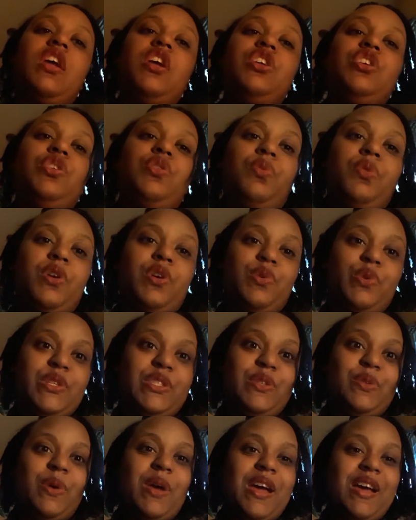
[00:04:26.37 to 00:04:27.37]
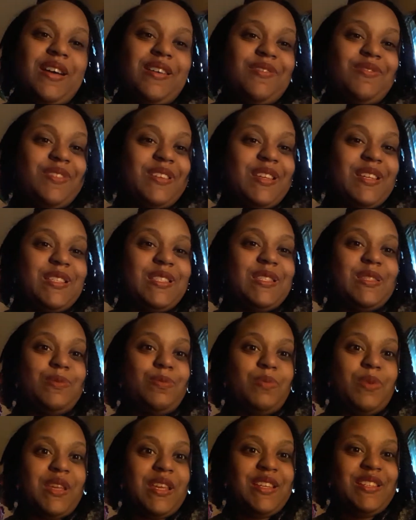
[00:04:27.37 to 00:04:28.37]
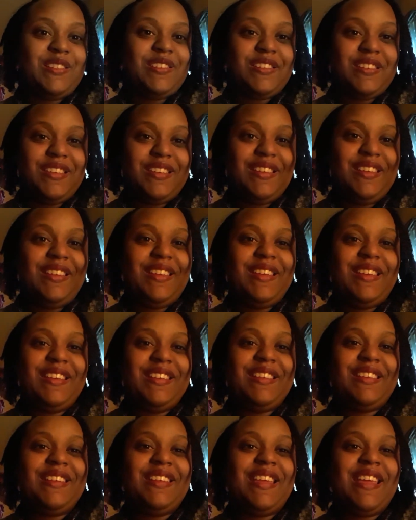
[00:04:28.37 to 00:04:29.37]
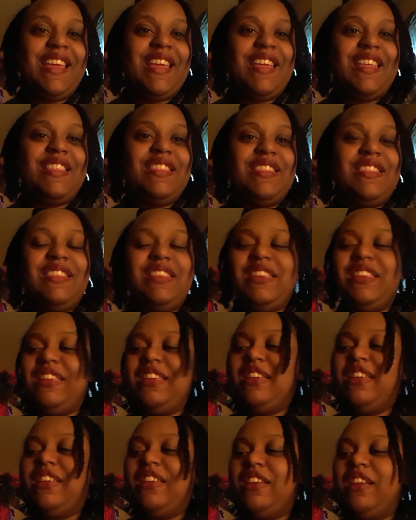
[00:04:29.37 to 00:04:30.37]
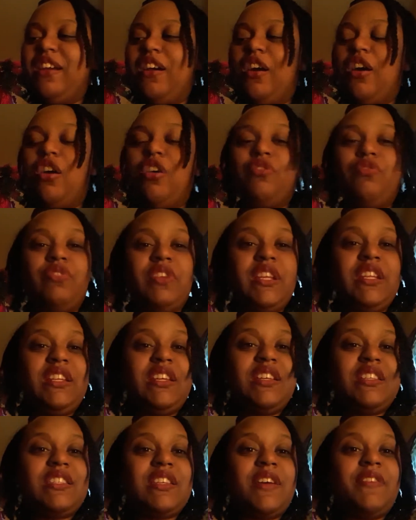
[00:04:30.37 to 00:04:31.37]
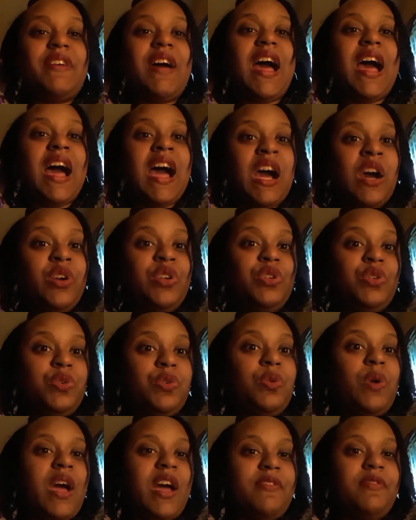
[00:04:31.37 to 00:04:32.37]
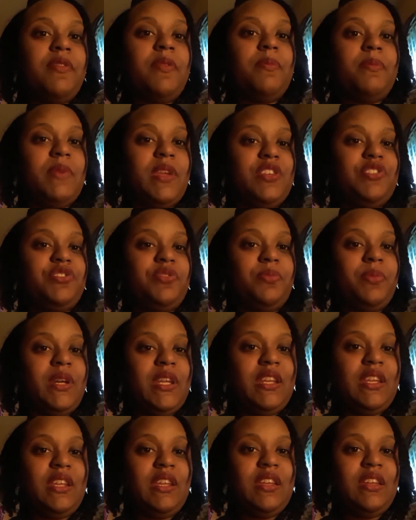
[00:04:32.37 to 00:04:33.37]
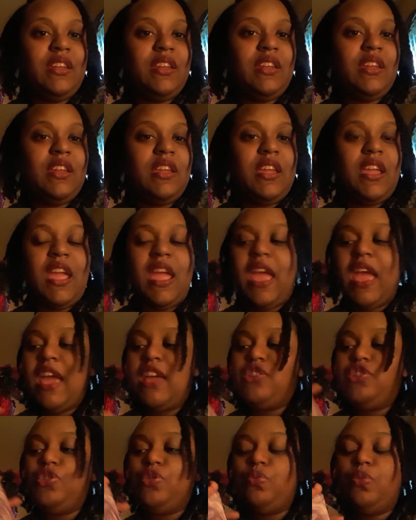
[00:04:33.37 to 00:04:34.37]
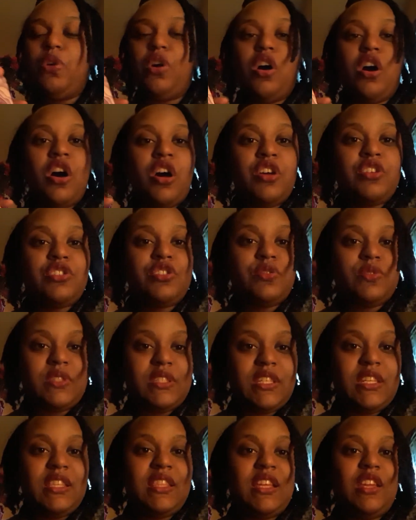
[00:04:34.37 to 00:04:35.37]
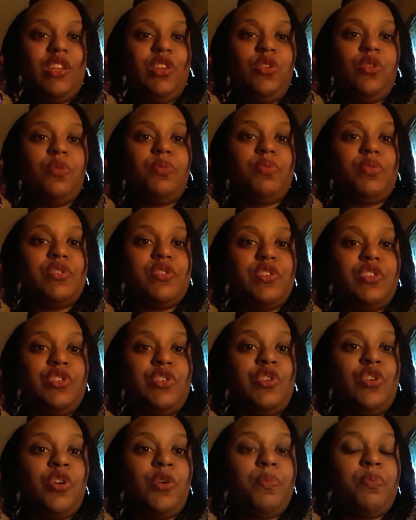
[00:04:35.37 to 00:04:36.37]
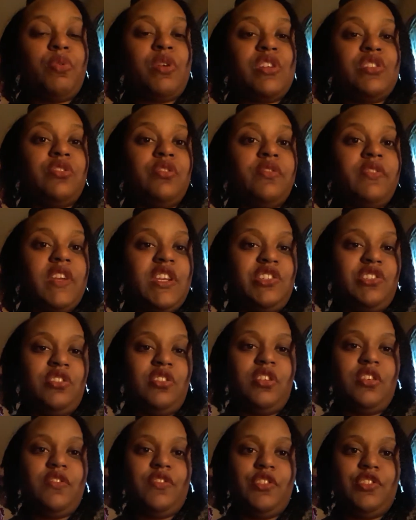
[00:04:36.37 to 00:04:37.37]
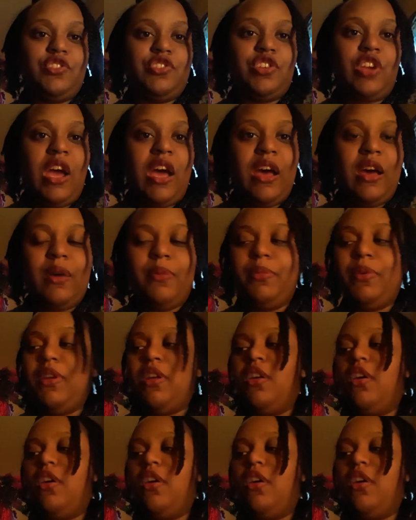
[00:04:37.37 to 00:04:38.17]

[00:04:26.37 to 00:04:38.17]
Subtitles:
you are going to have expansion in the arenas of how you have made your money. And you will also see that your preservation of your job